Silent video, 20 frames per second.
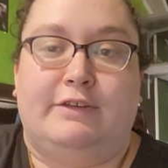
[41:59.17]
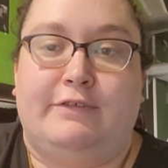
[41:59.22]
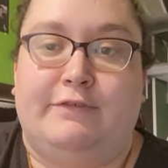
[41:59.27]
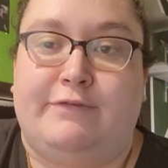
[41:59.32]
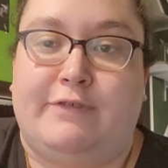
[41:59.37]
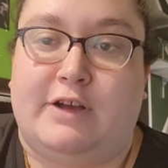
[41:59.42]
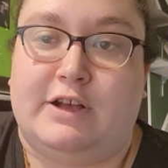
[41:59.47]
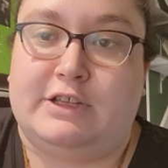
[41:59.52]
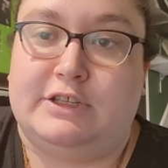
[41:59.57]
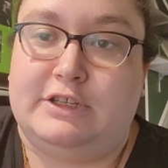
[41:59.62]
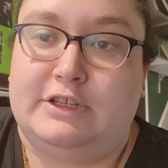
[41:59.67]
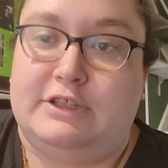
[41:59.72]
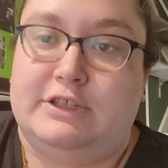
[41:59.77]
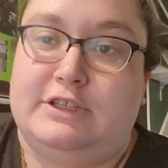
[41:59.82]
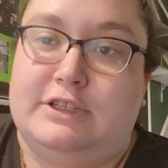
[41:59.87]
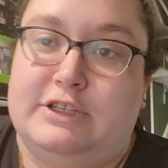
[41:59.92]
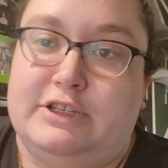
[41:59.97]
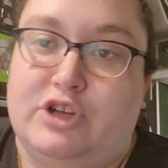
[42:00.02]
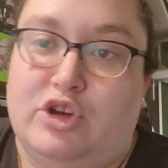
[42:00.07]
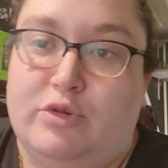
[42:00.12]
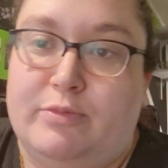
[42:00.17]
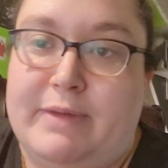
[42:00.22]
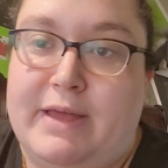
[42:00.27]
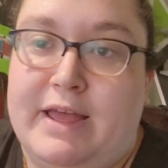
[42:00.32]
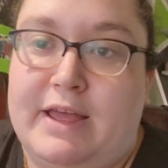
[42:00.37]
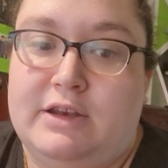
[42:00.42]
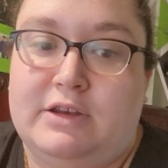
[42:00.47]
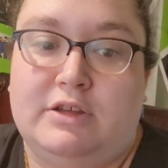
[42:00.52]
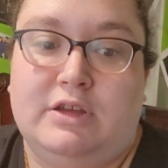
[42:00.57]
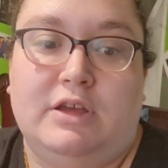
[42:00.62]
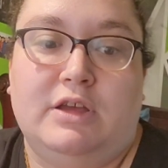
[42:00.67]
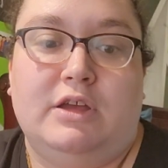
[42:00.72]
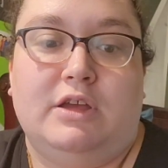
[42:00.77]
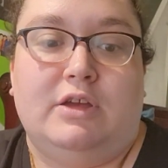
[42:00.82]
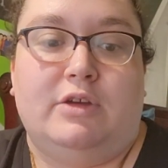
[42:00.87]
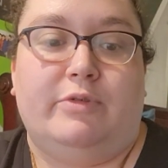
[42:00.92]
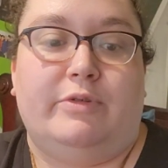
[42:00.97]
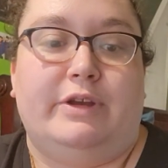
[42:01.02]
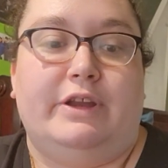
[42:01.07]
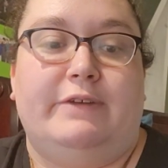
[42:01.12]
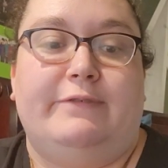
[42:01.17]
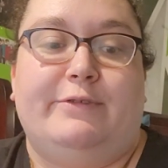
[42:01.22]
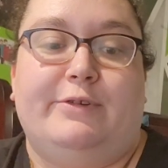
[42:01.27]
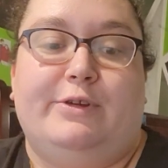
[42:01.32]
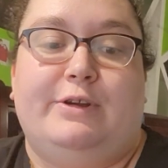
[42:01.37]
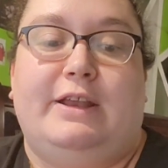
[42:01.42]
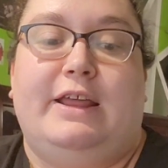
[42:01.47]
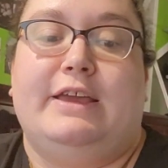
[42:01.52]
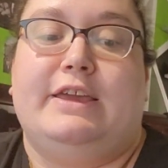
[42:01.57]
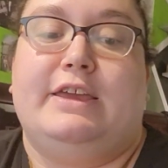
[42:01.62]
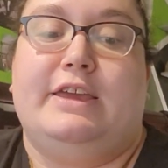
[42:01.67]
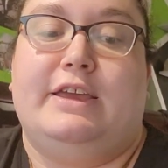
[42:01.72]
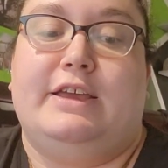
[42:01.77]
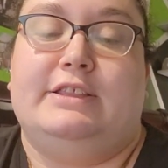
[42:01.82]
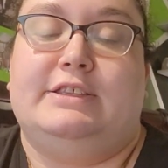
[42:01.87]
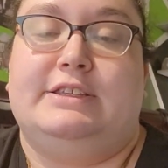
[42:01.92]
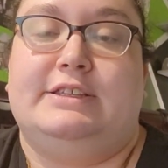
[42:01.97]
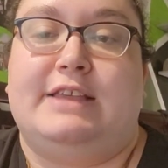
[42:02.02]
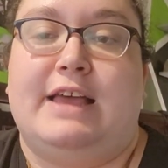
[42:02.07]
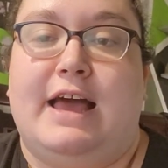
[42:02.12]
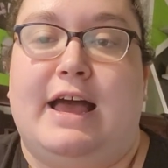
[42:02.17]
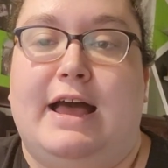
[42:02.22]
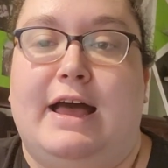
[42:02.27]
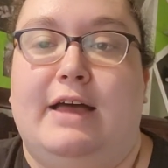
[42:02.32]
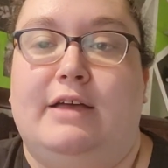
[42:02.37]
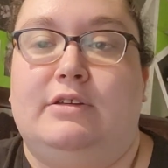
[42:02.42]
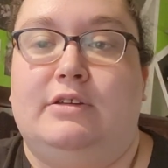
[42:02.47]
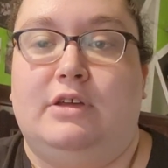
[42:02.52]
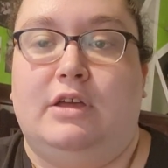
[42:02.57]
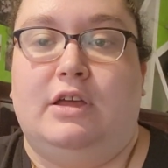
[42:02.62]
Frosty the Snowman. Whenever like he gets his hat